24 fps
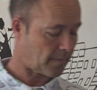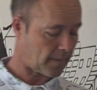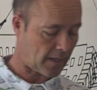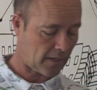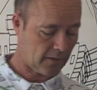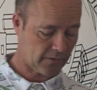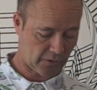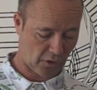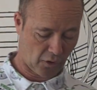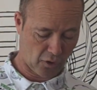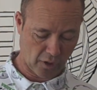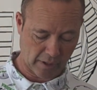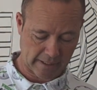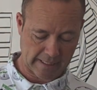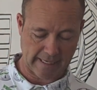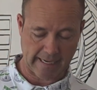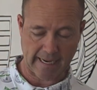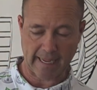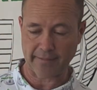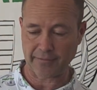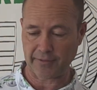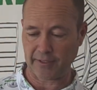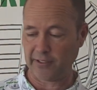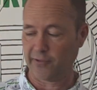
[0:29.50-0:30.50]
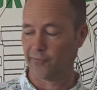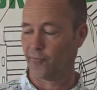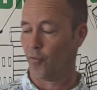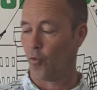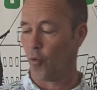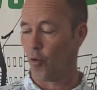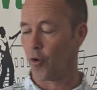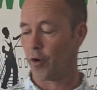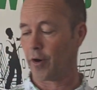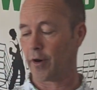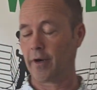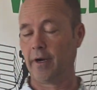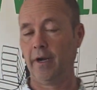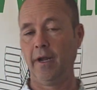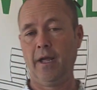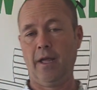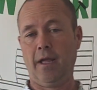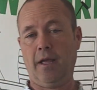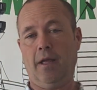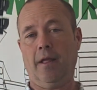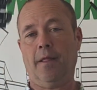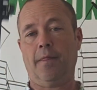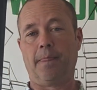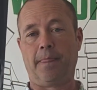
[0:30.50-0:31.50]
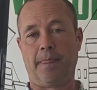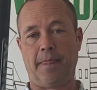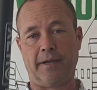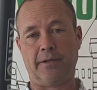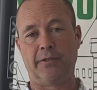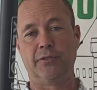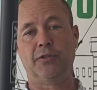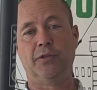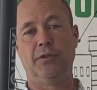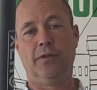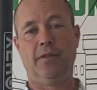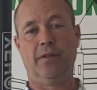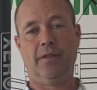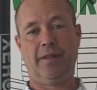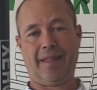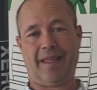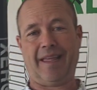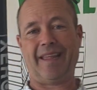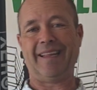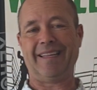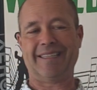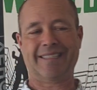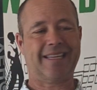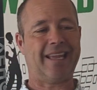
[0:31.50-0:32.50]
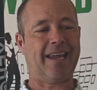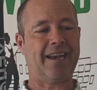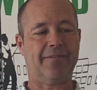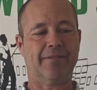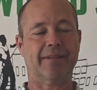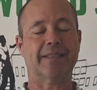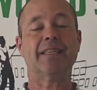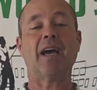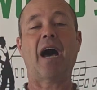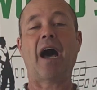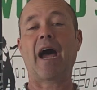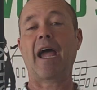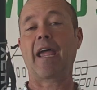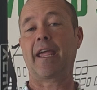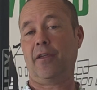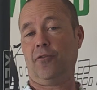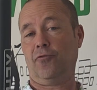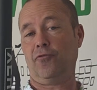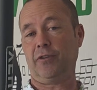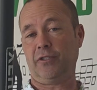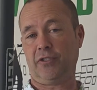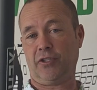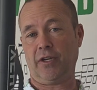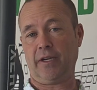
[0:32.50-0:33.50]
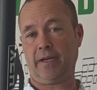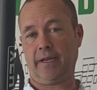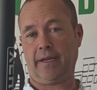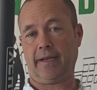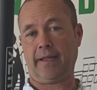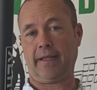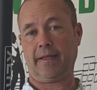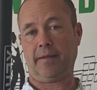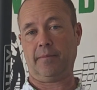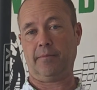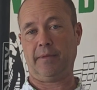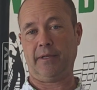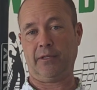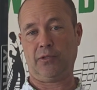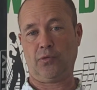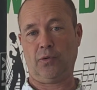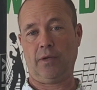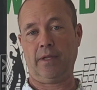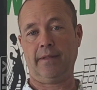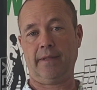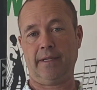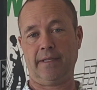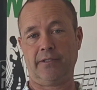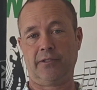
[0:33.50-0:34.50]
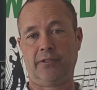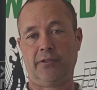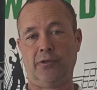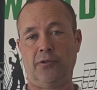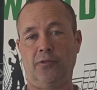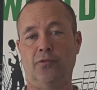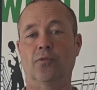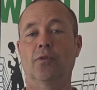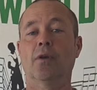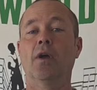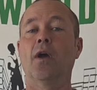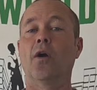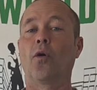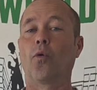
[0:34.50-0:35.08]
So looking at these 4, it's kind of a tie in rigidity between these two.